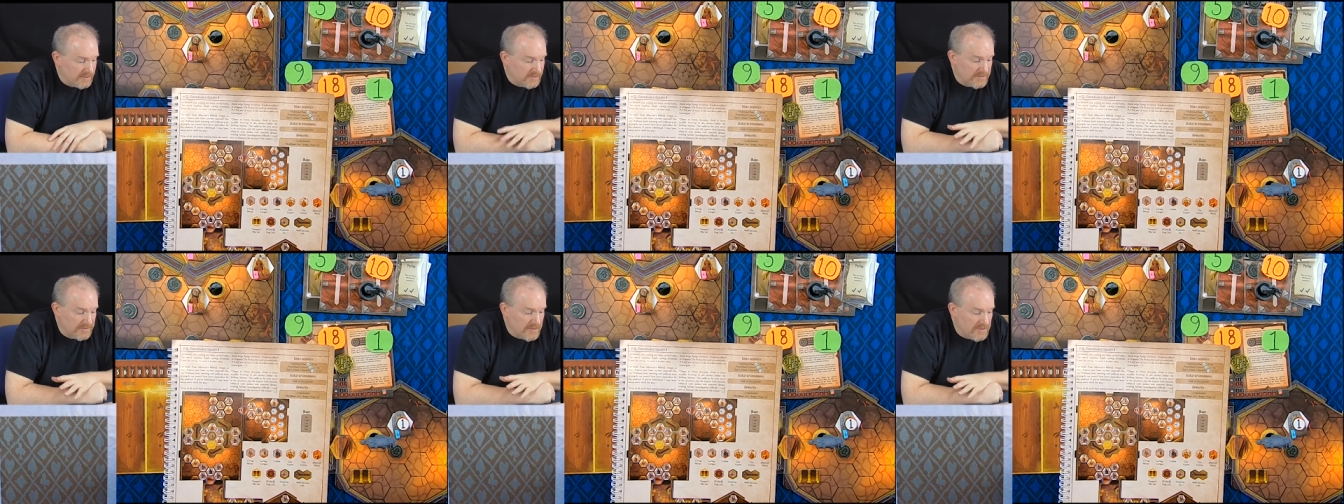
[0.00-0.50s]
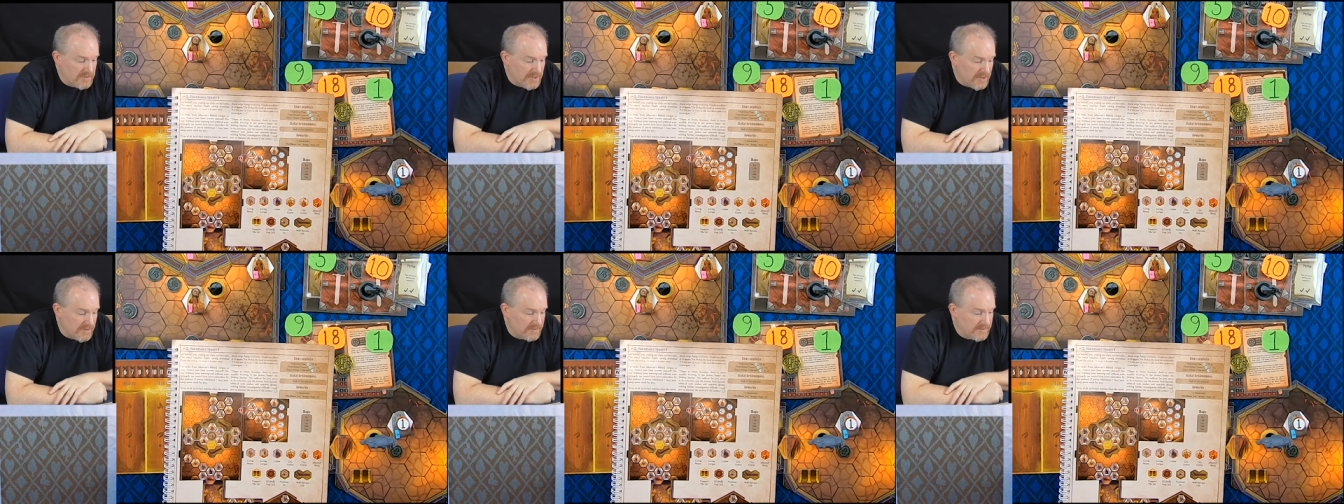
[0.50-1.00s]
Closer to home,
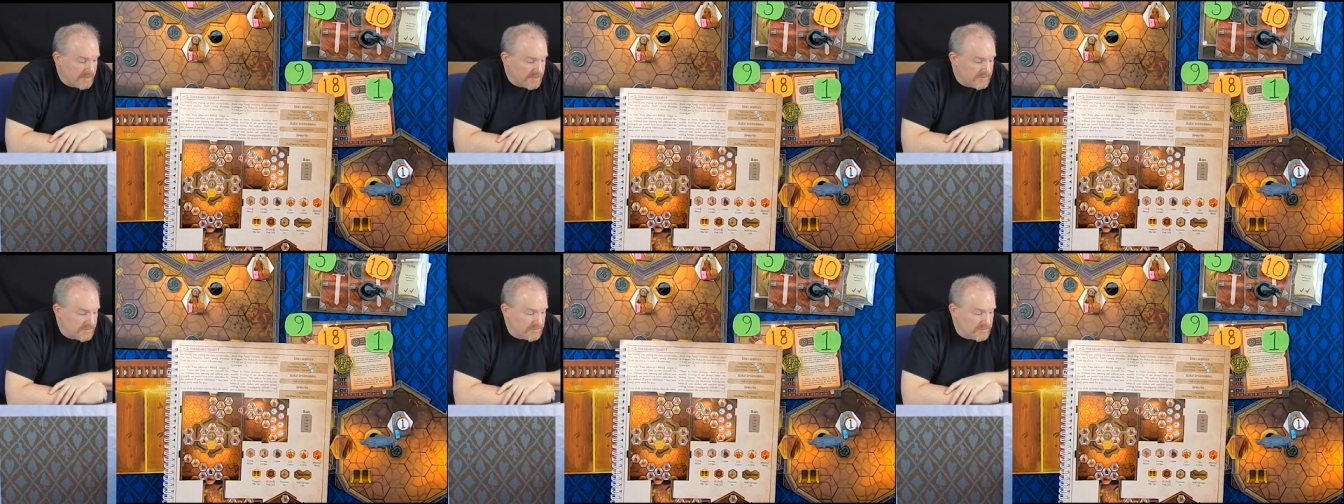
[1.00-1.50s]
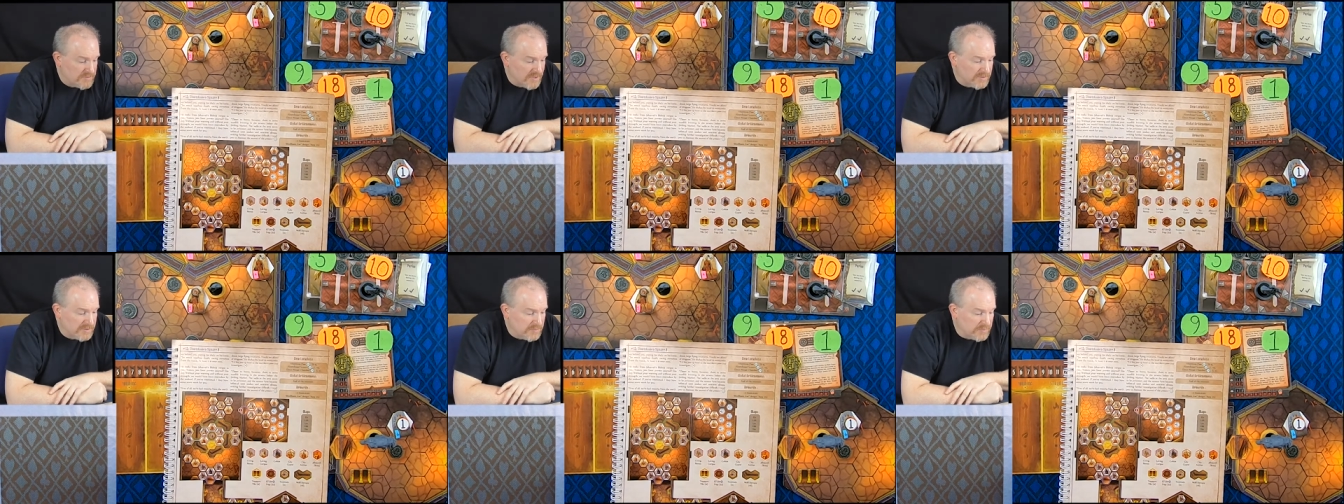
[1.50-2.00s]
however, there is some
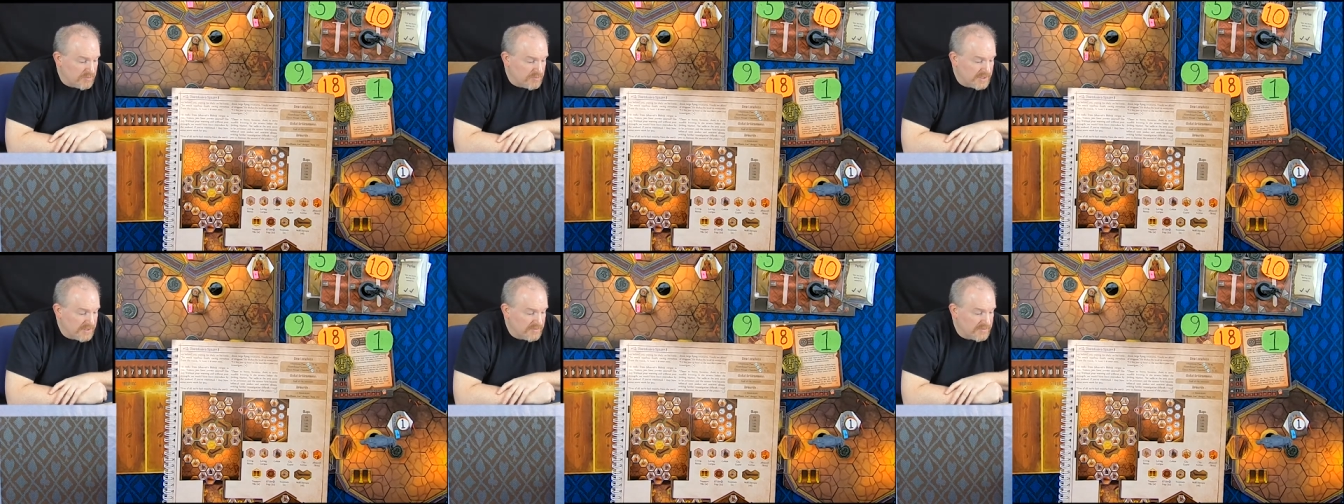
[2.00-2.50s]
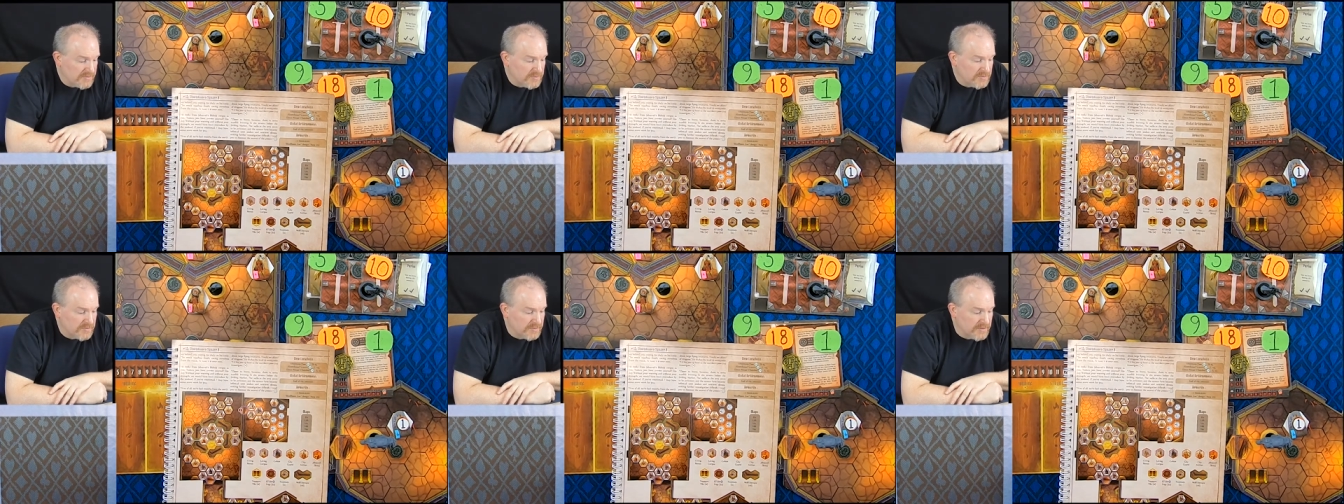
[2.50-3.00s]
trouble brewing in the
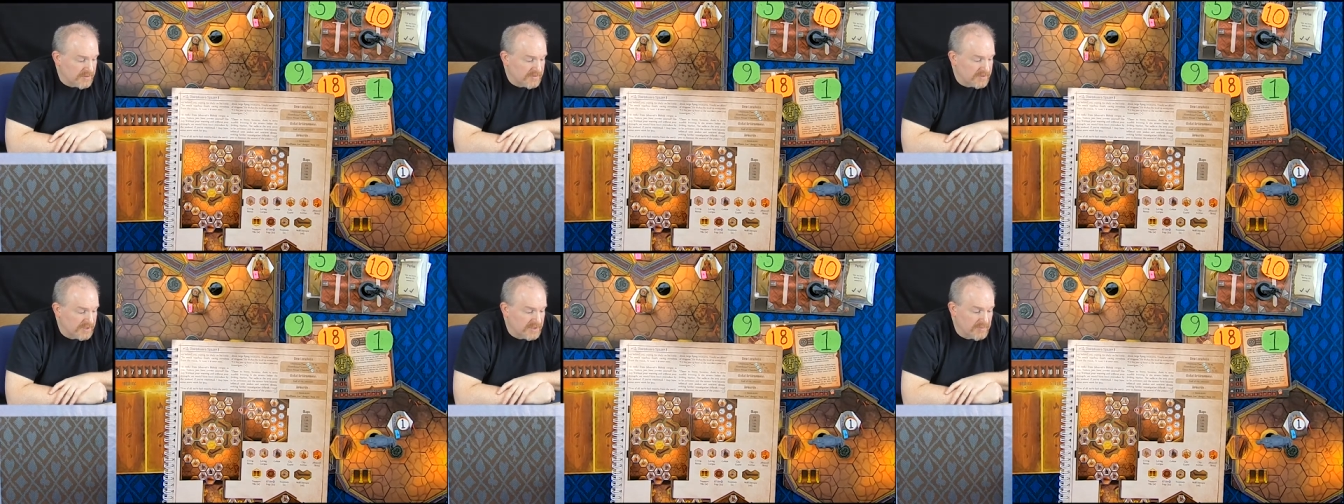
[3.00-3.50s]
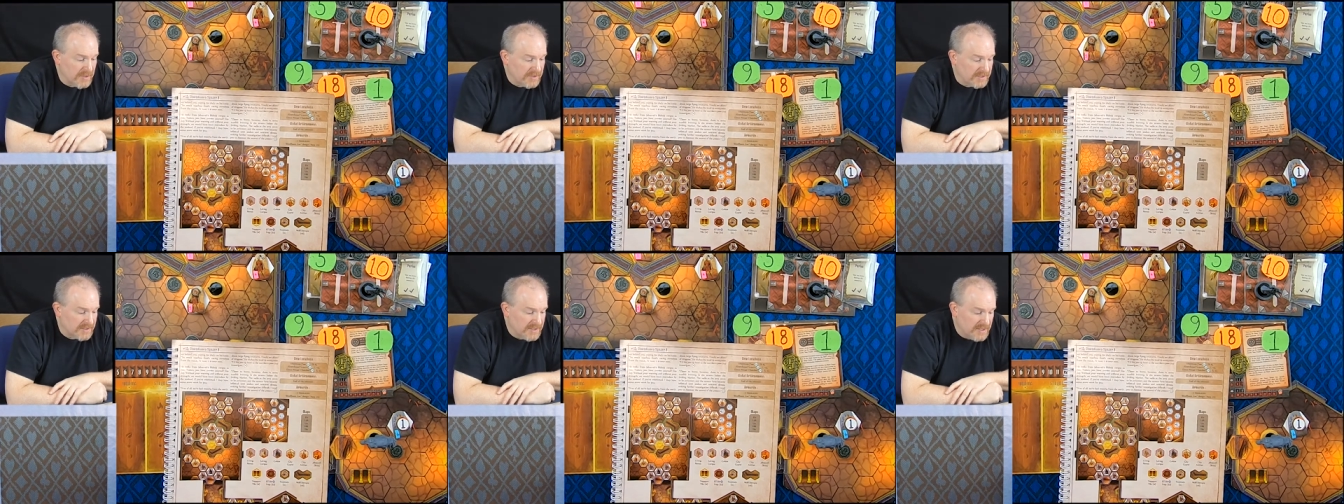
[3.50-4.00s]
sewers below the sinking
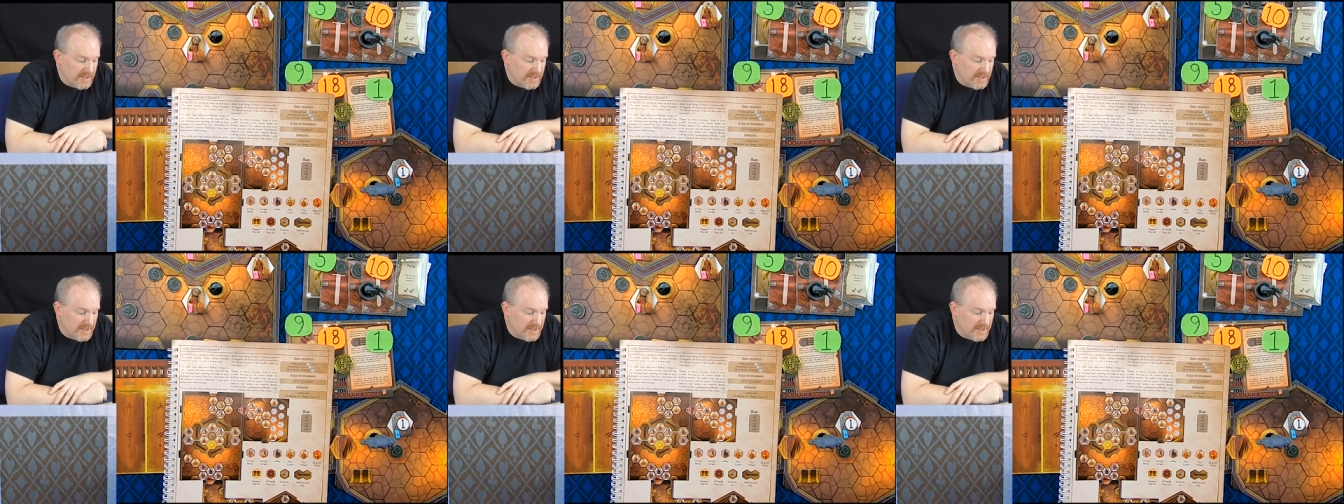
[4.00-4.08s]
market.